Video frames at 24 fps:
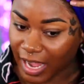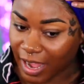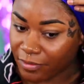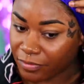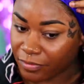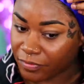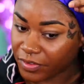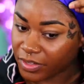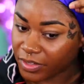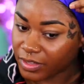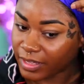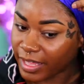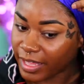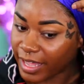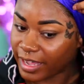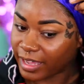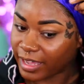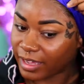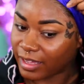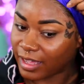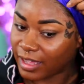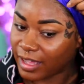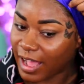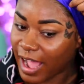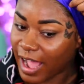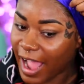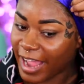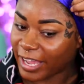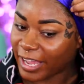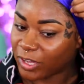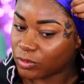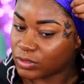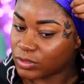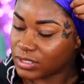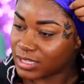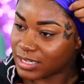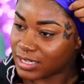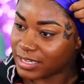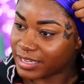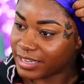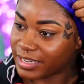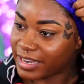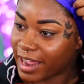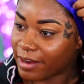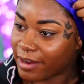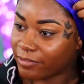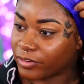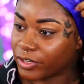I feel like I used to
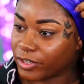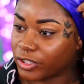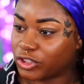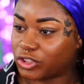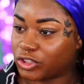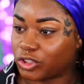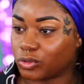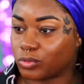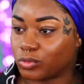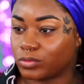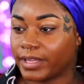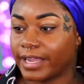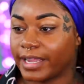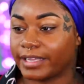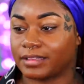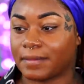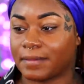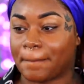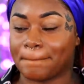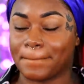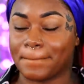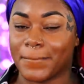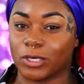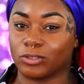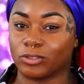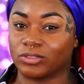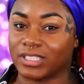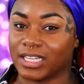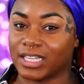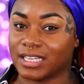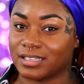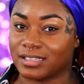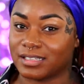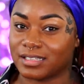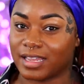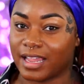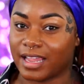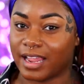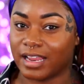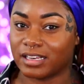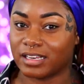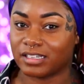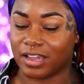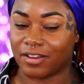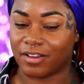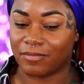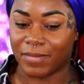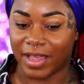never do like the melting
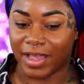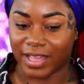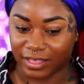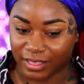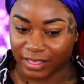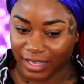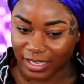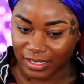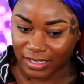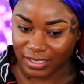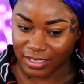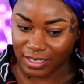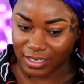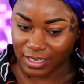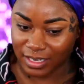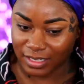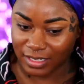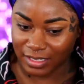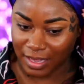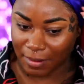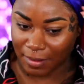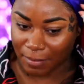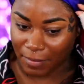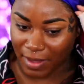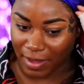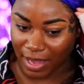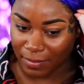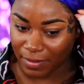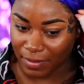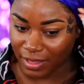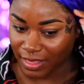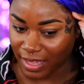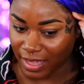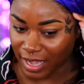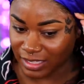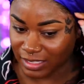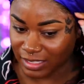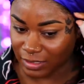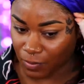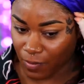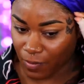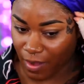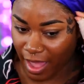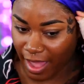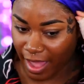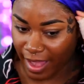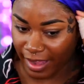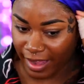stage of my laces, and maybe that's
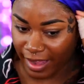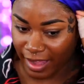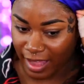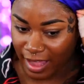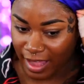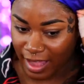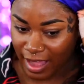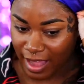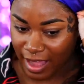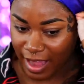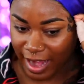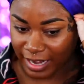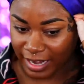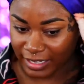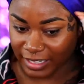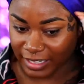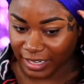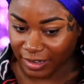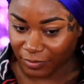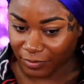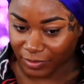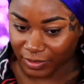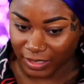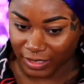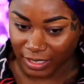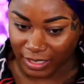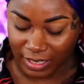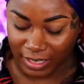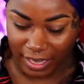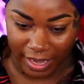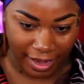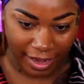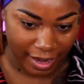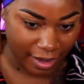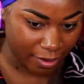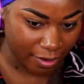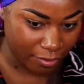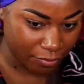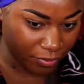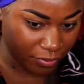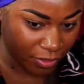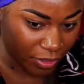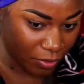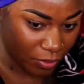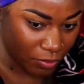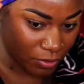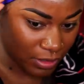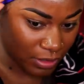why I didn't really care
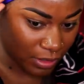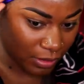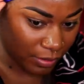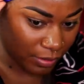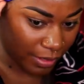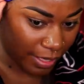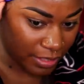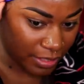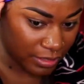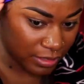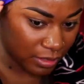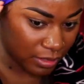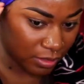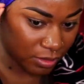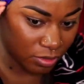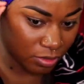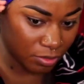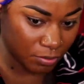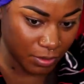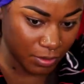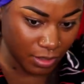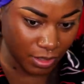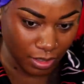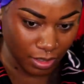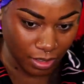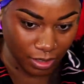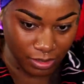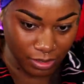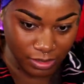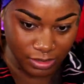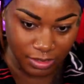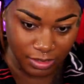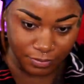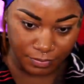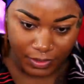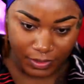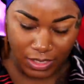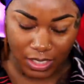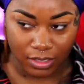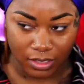for using lace glue, because